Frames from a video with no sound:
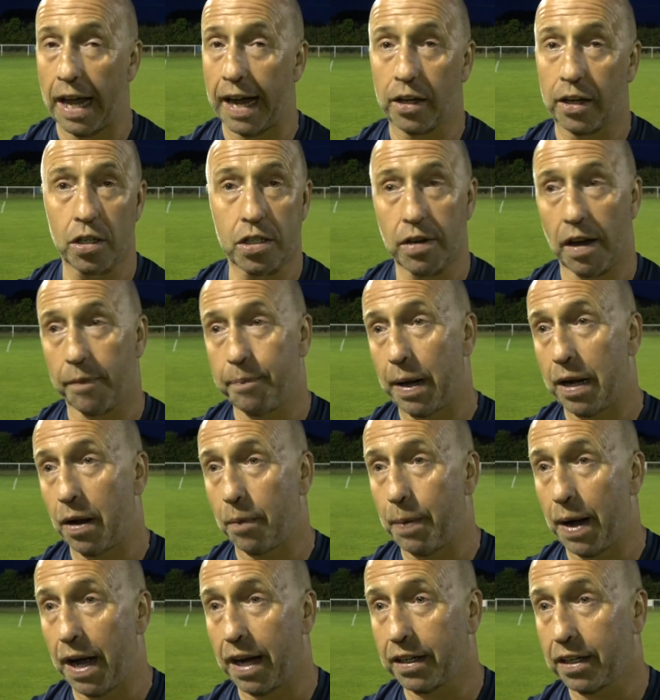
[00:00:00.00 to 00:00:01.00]
Yeah, good to have Benno
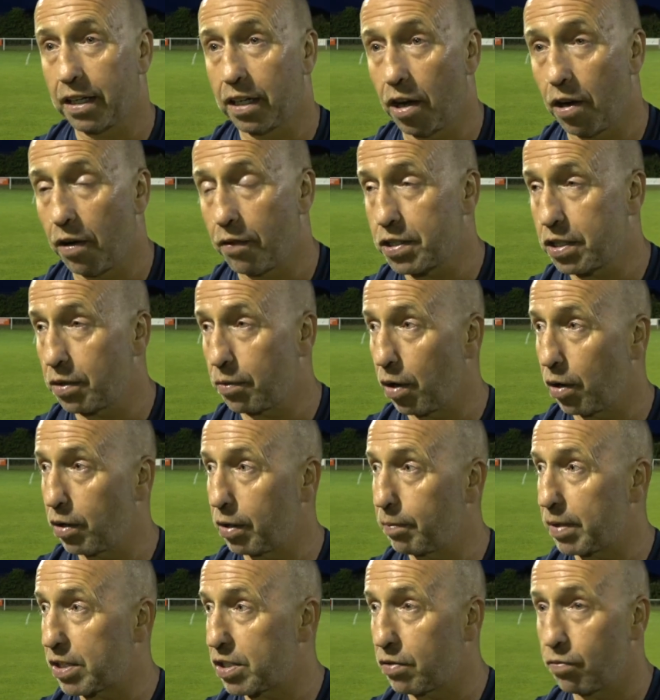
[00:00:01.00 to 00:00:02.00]
back. You know, obviously we're
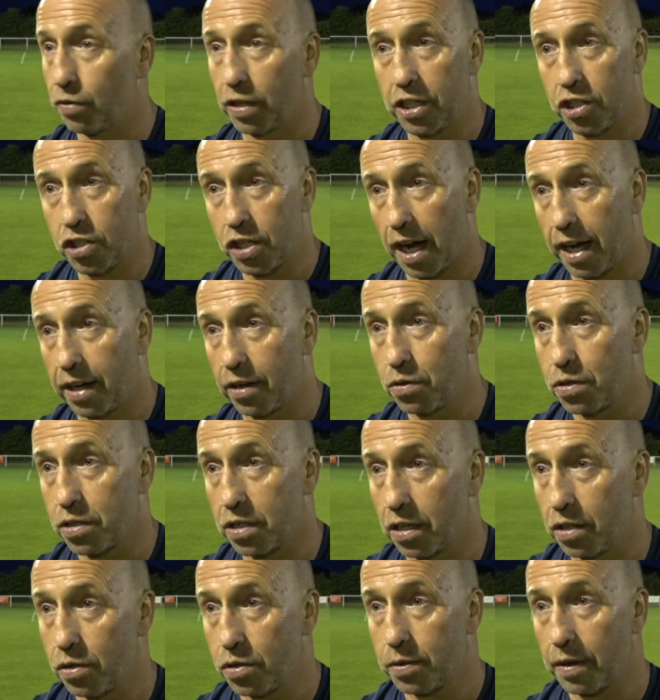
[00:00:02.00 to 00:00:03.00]
only missing really Jay, who's
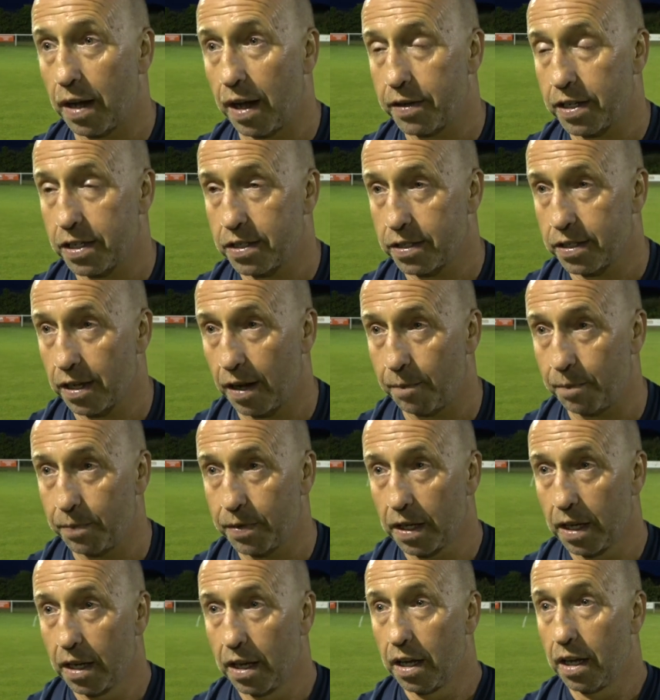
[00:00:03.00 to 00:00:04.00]
had his
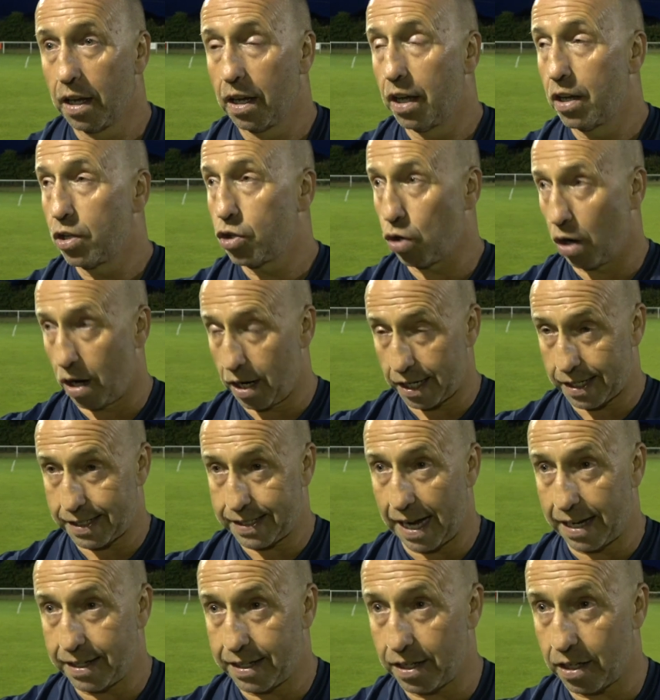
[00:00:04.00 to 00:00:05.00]
trial
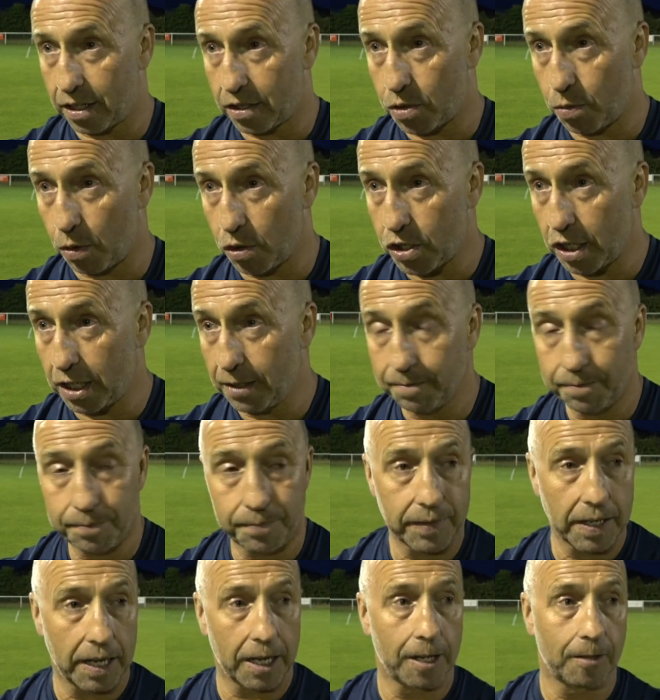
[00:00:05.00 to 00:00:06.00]
extended at Swansea.
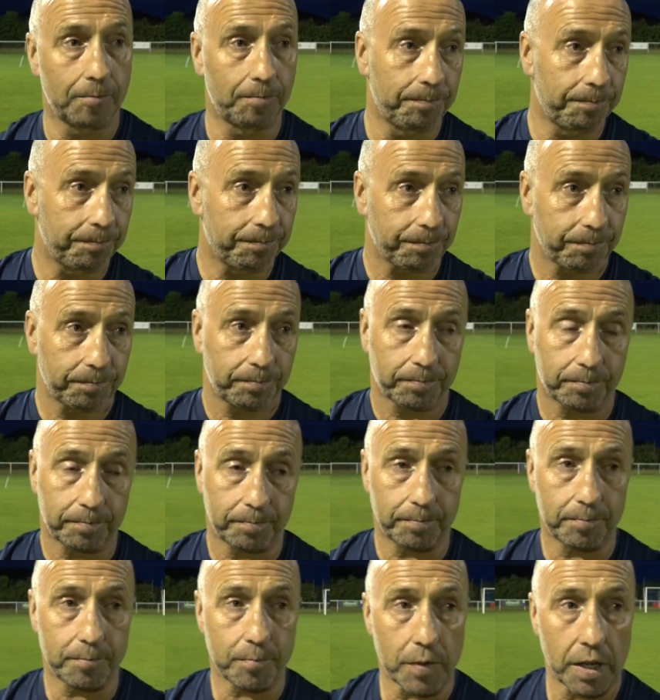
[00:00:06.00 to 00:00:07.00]

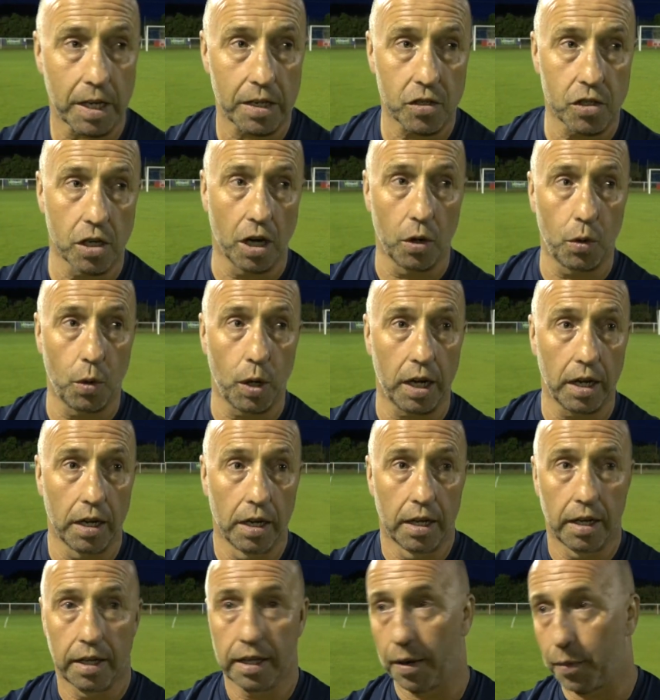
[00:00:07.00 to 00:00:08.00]
We're
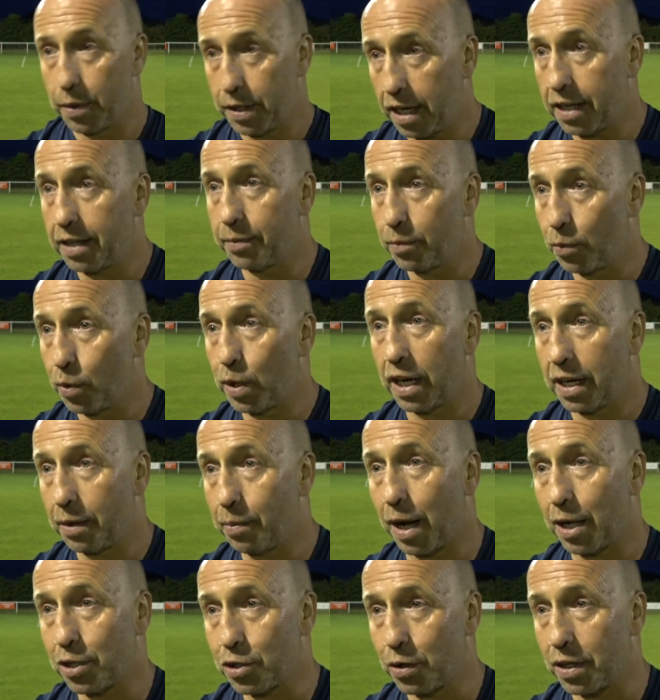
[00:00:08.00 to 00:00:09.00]
nearly
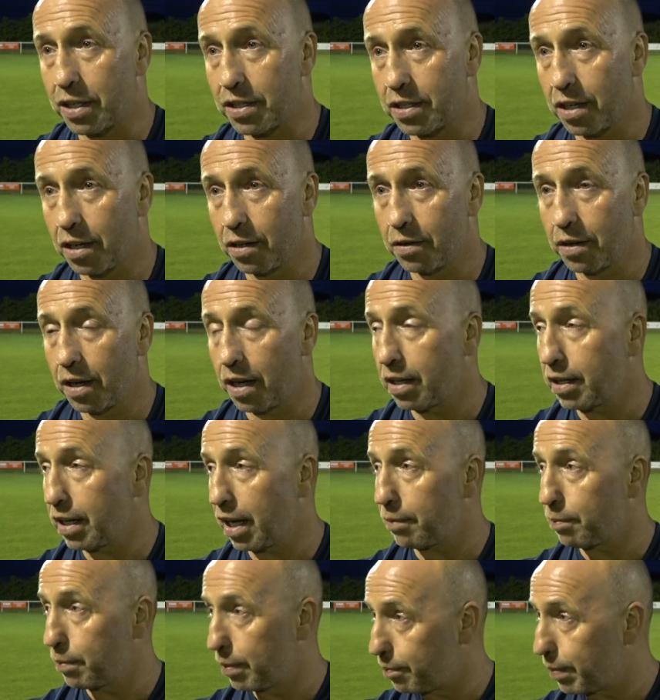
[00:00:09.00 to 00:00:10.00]
back to it.
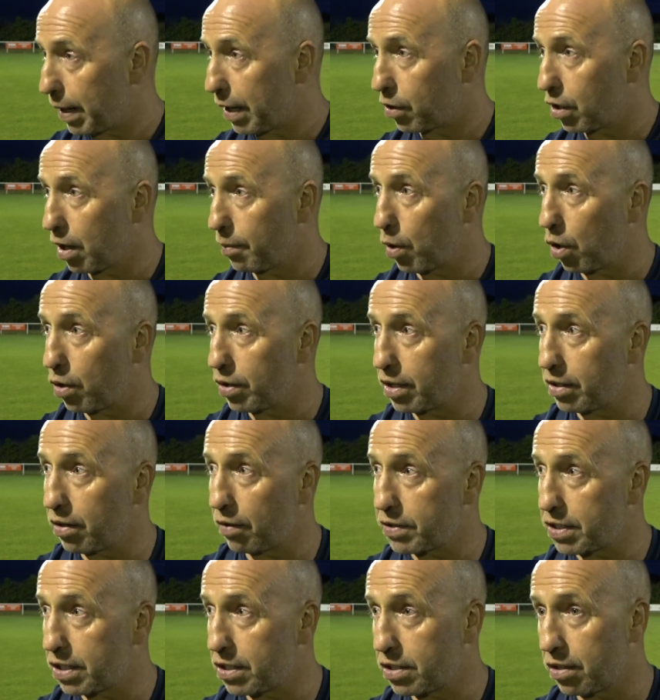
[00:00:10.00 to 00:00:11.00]
So Benno come on and
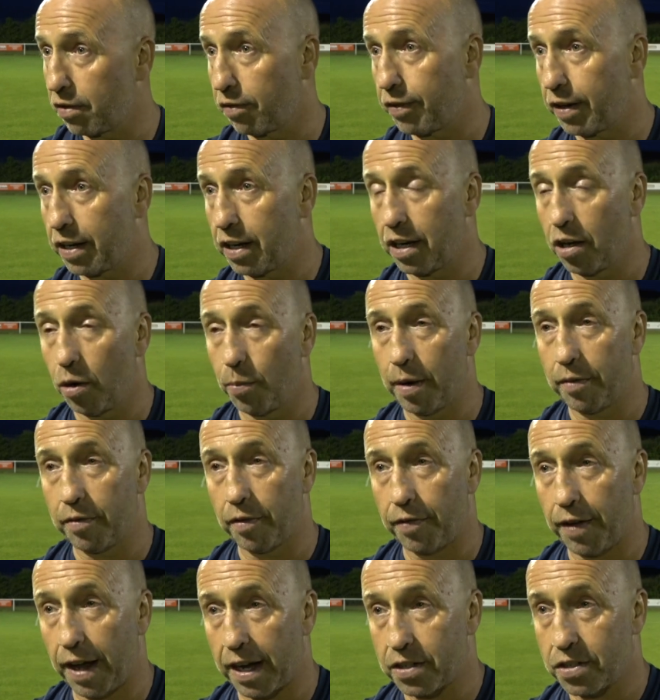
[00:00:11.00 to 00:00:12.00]
obviously still feeling a little bit of
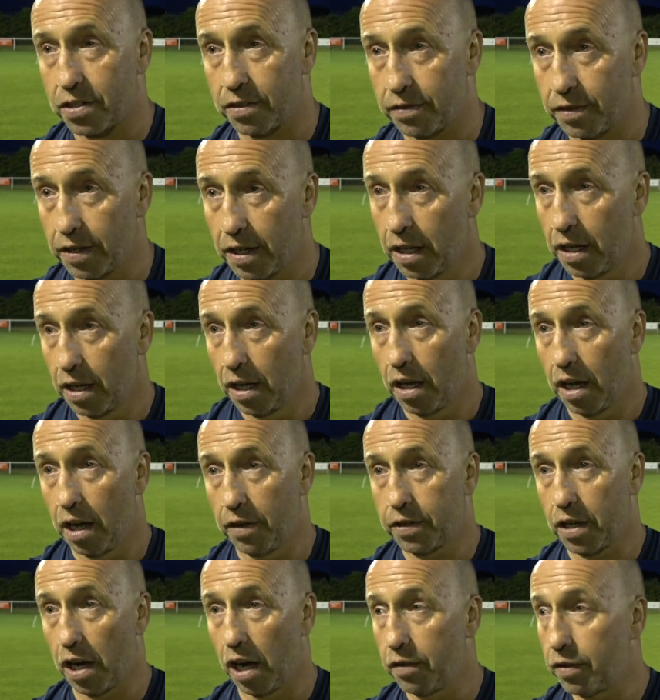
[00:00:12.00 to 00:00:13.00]
effects
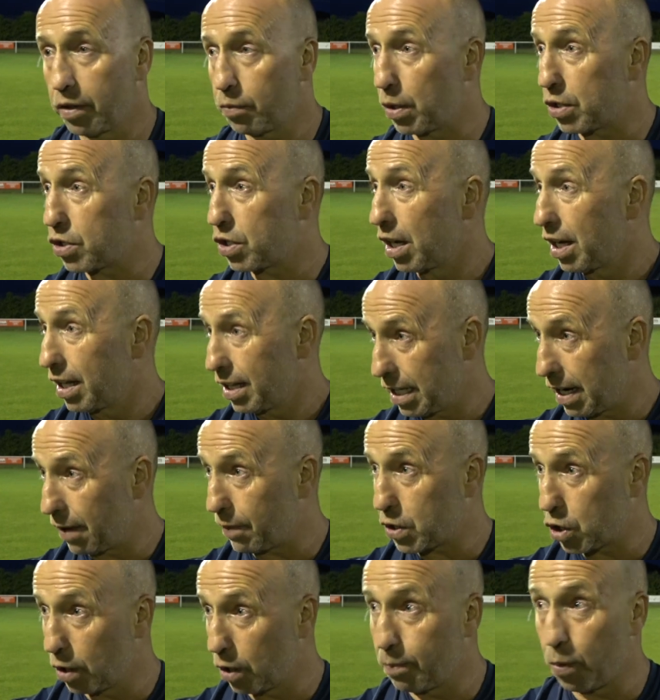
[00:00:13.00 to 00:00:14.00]
of COVID, which the
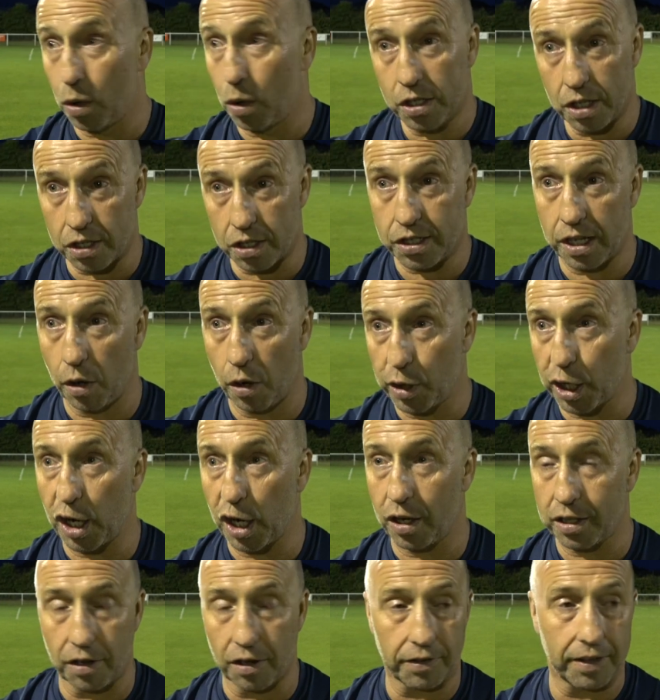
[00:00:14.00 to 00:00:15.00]
other two boys are still, you
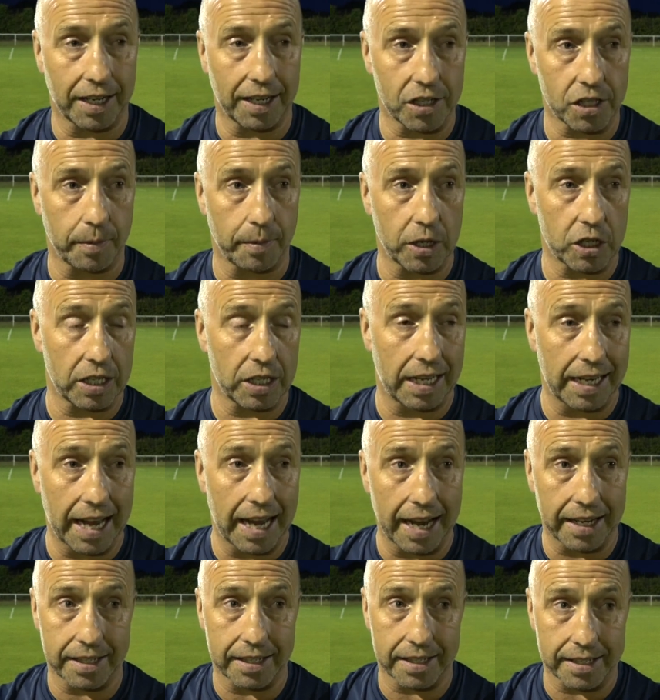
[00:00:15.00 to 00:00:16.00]
know. I don't think it's so much in their
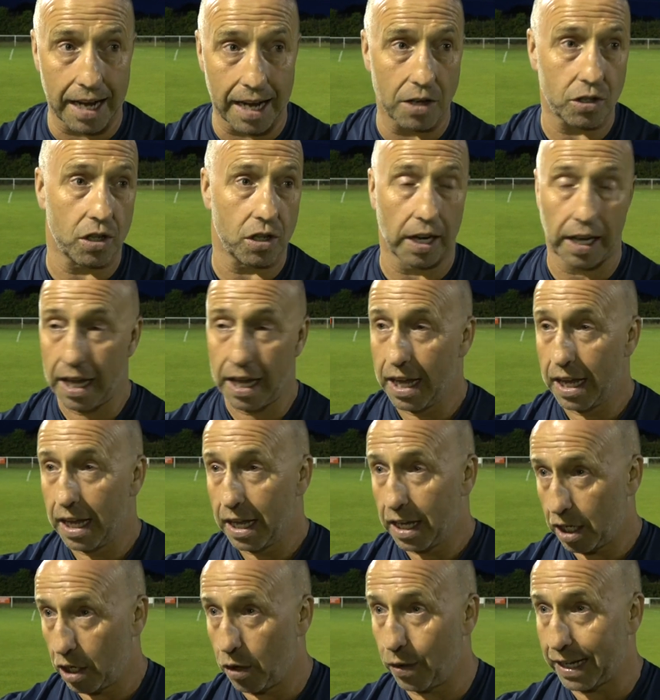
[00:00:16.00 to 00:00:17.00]
legs. It sounds like,
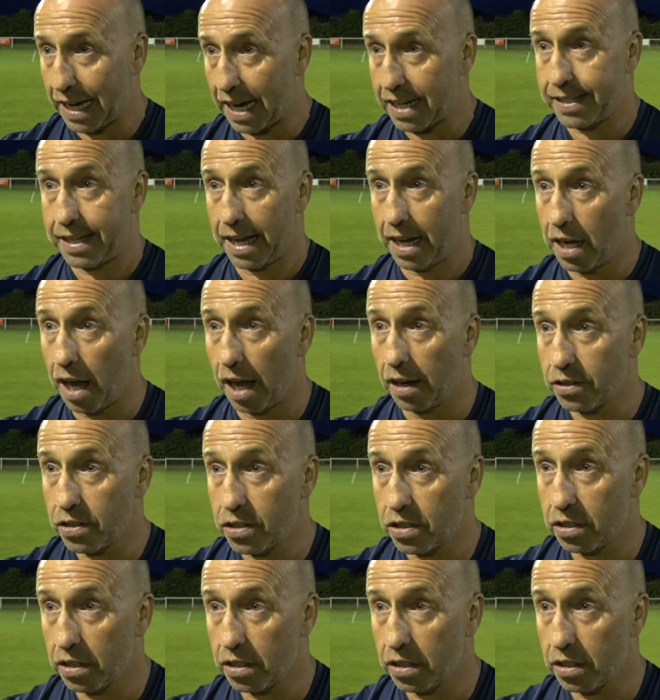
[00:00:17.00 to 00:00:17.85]
you know, it gets their lungs.